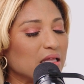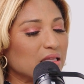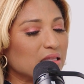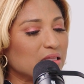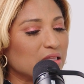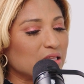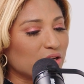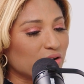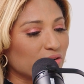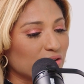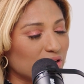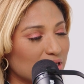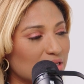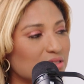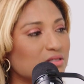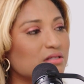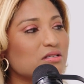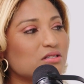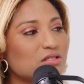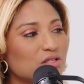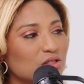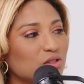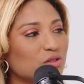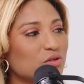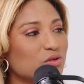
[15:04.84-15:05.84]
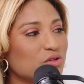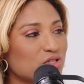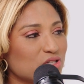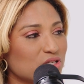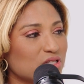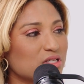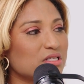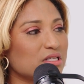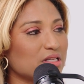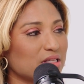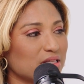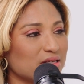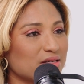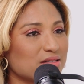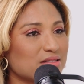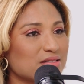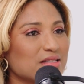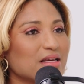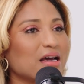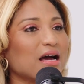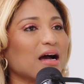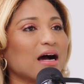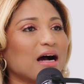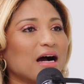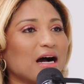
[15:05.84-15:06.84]
there is a solution to this.
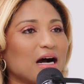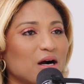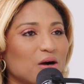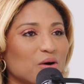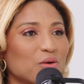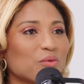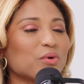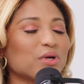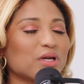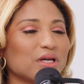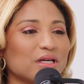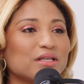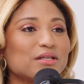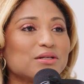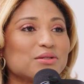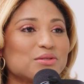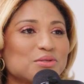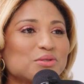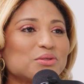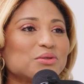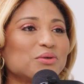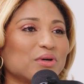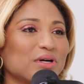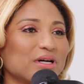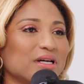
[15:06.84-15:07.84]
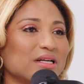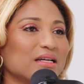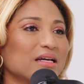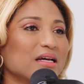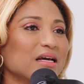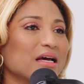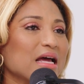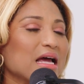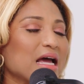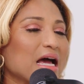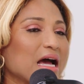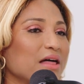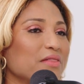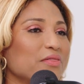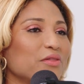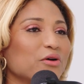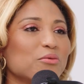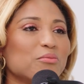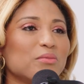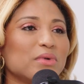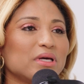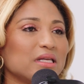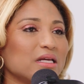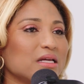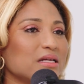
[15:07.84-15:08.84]
How are we going to do it? And there are
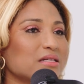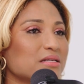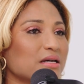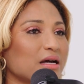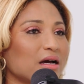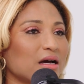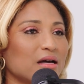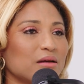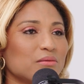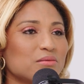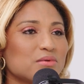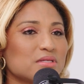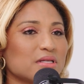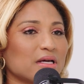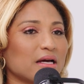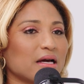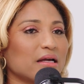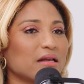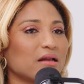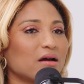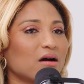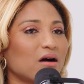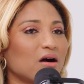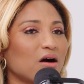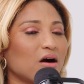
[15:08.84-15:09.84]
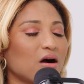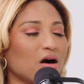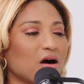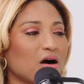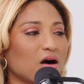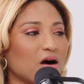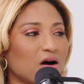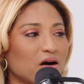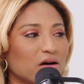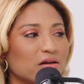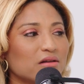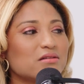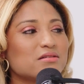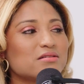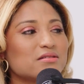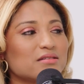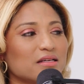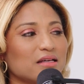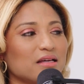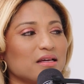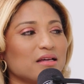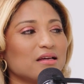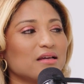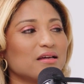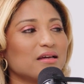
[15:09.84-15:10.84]
many times that
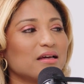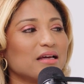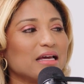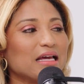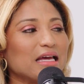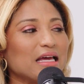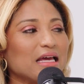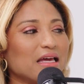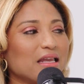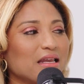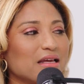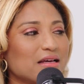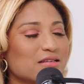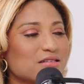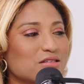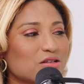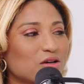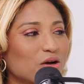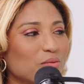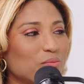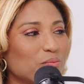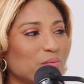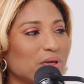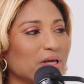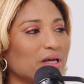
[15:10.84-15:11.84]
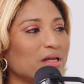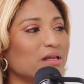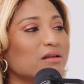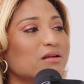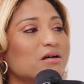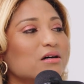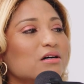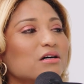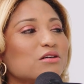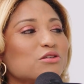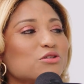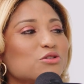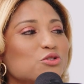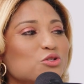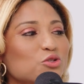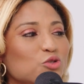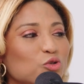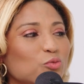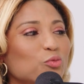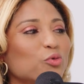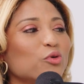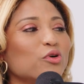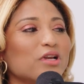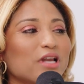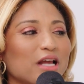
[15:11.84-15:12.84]
honestly, it has been a
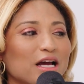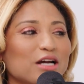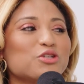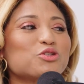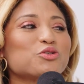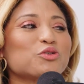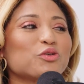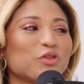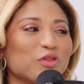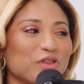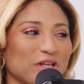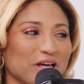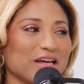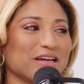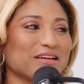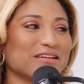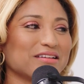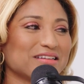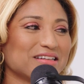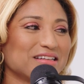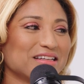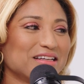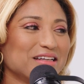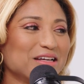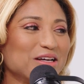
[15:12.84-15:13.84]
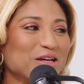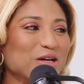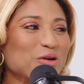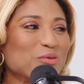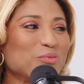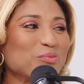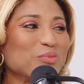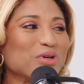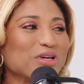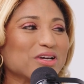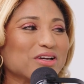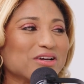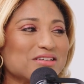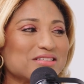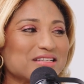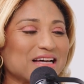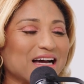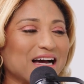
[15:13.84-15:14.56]
supernatural thing, because